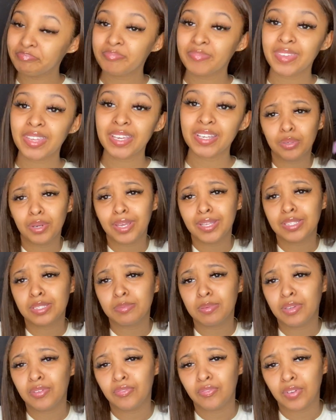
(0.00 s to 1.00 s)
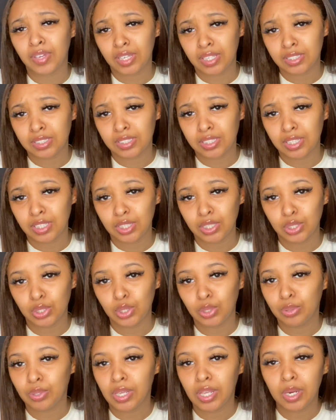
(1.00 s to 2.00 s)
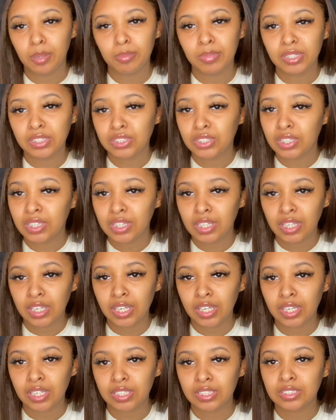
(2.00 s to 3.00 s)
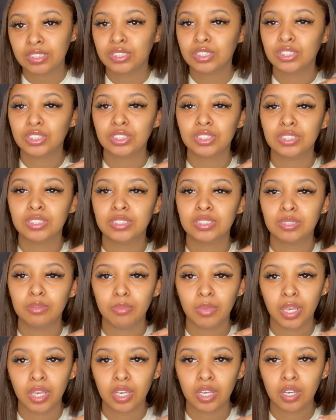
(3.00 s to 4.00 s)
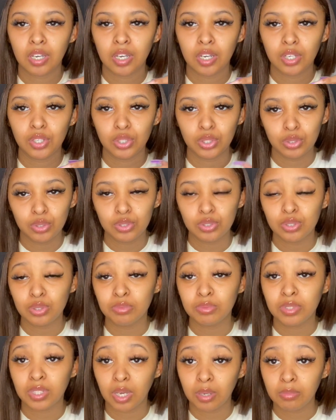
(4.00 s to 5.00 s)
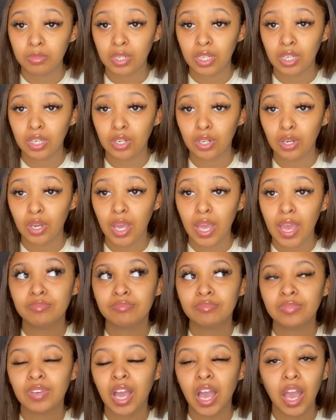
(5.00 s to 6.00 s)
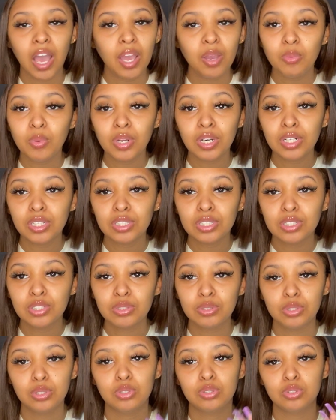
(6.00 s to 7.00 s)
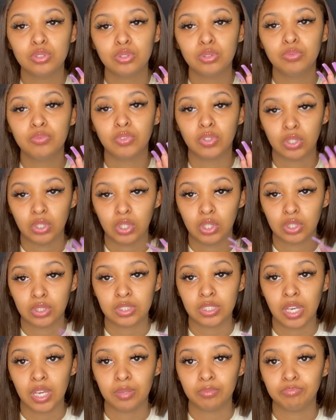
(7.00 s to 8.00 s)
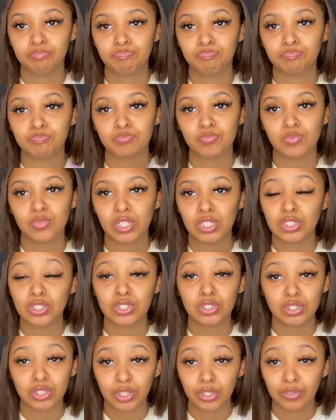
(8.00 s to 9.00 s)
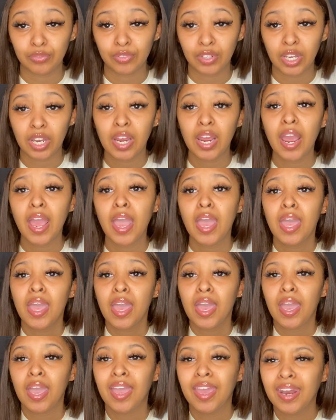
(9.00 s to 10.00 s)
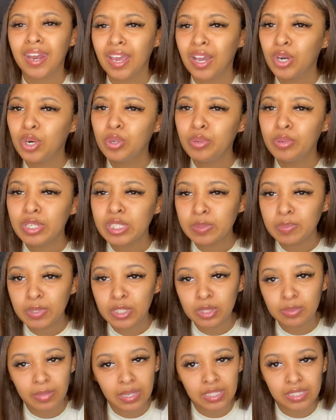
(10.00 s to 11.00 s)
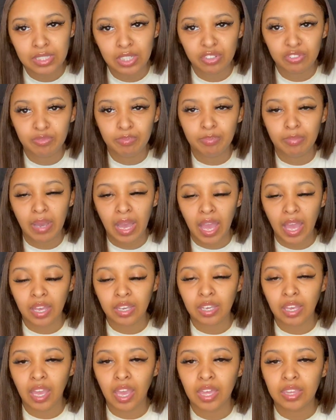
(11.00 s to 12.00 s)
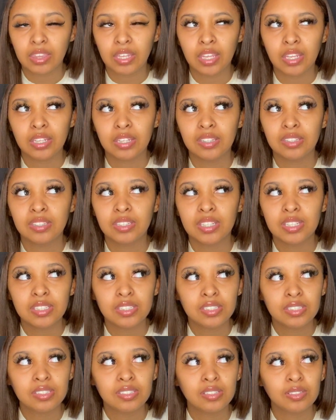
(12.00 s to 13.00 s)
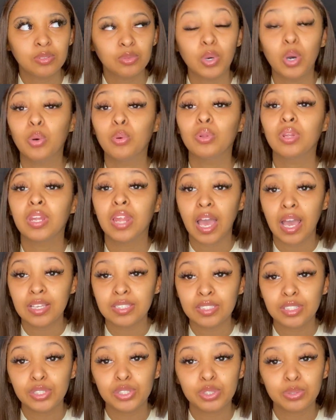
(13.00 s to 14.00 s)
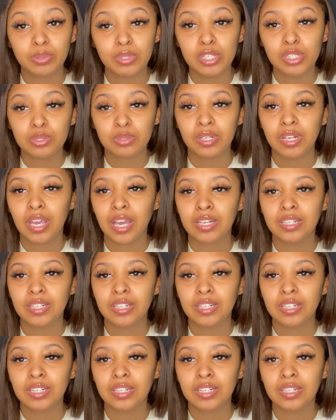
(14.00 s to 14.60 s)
You don't need to be fancy. You don't need a bunch of things just to make a YouTube thumbnail. I wanted to do YouTube for a long time. Let's just start off there. And I always push myself back, and then last year 2020 I